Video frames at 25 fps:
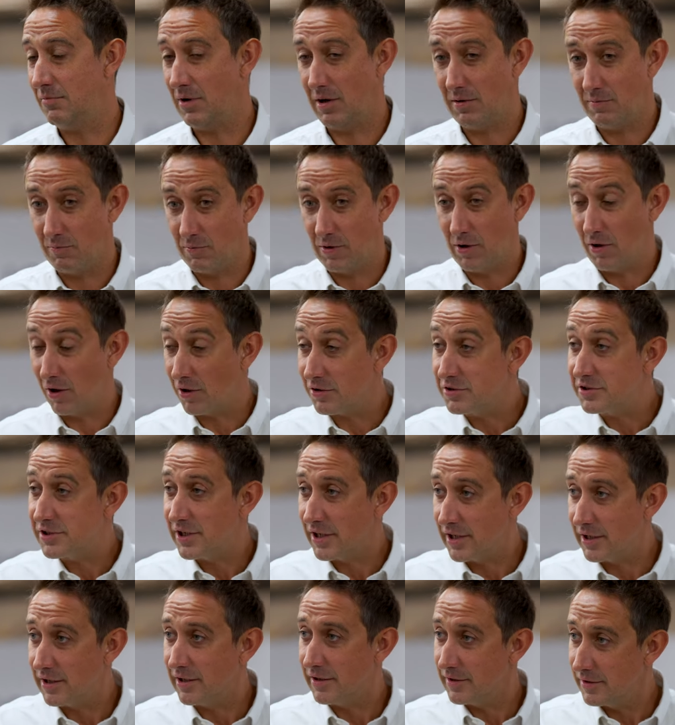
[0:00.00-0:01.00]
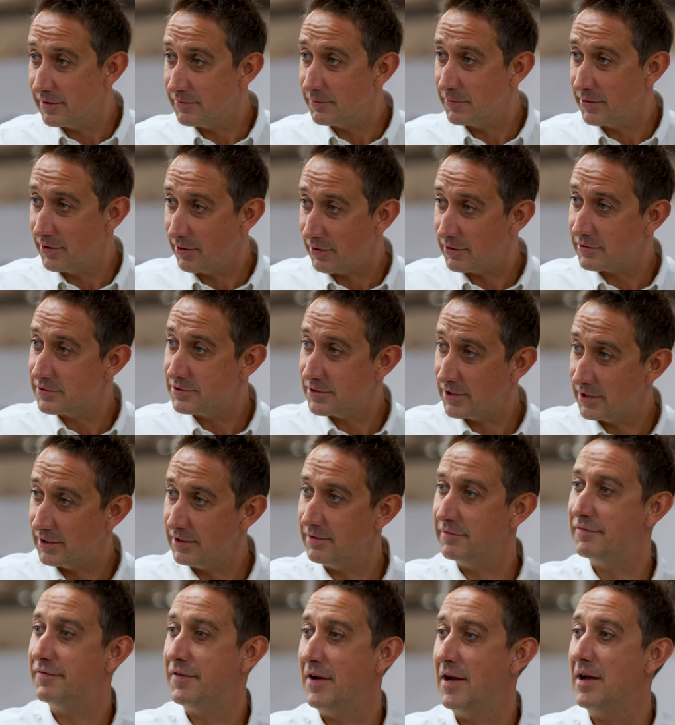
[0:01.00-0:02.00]
And we are seeing
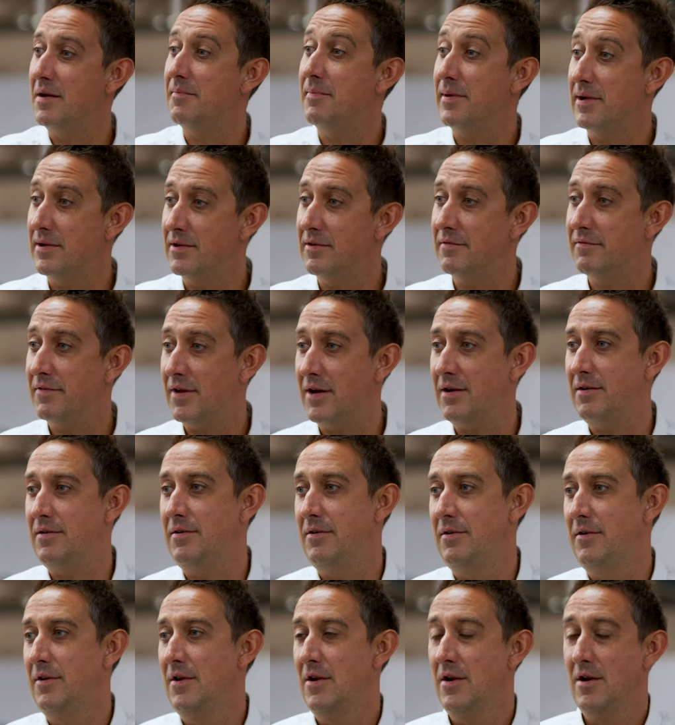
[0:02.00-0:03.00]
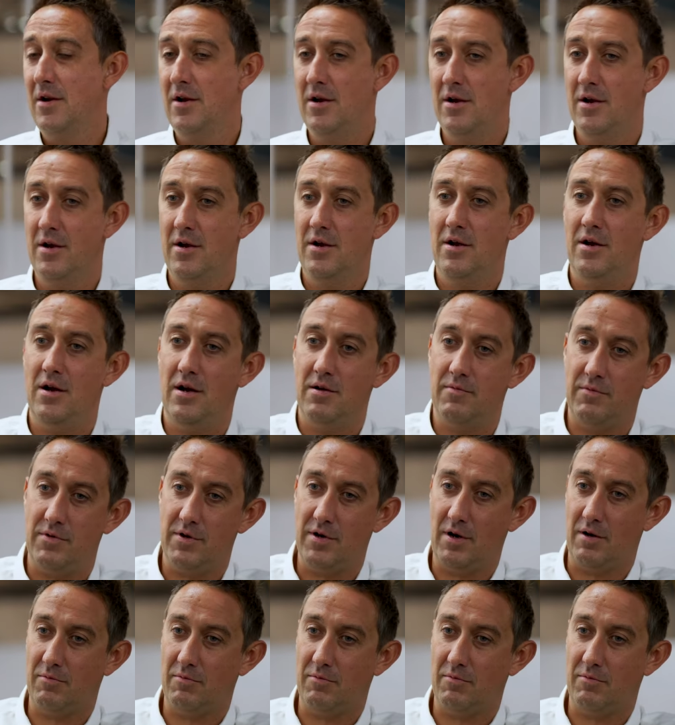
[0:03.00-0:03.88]
a fair bit of that. You